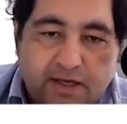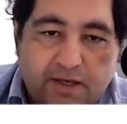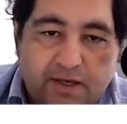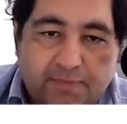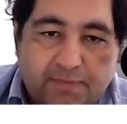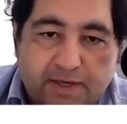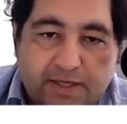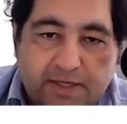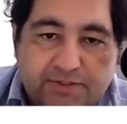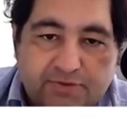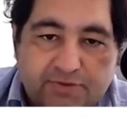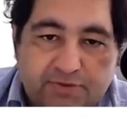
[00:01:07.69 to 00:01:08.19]
am
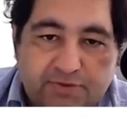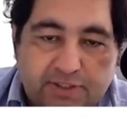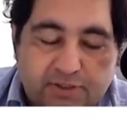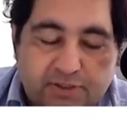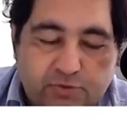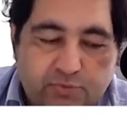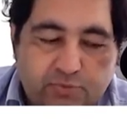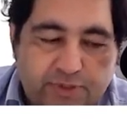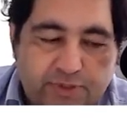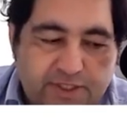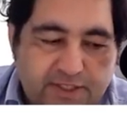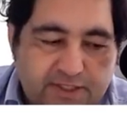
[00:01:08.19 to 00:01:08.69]
actually
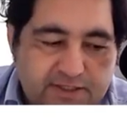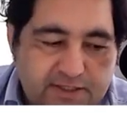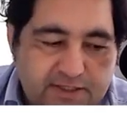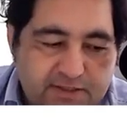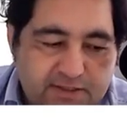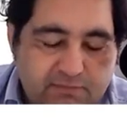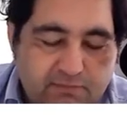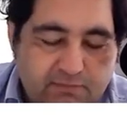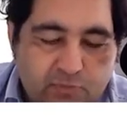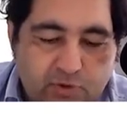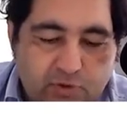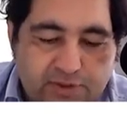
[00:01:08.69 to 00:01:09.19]
doing it
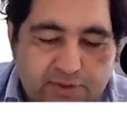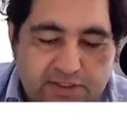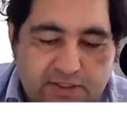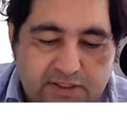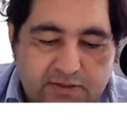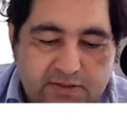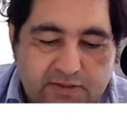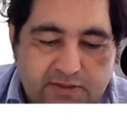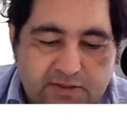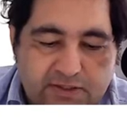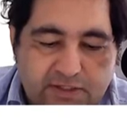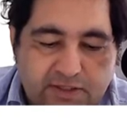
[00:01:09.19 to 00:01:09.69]
in multi
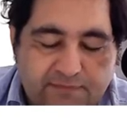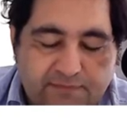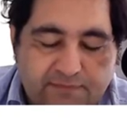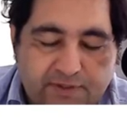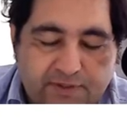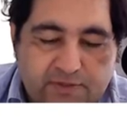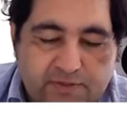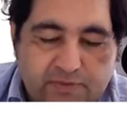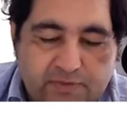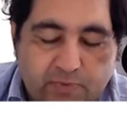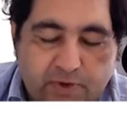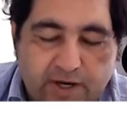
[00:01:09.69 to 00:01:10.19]

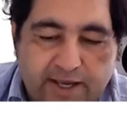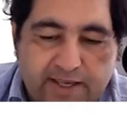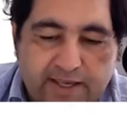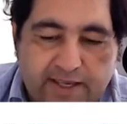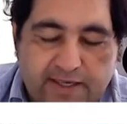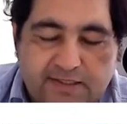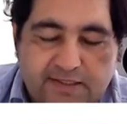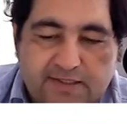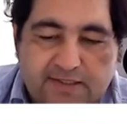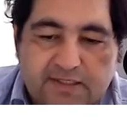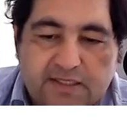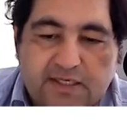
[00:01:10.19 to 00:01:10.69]
different
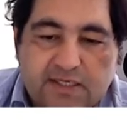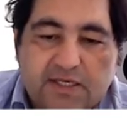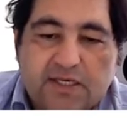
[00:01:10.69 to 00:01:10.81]
ways.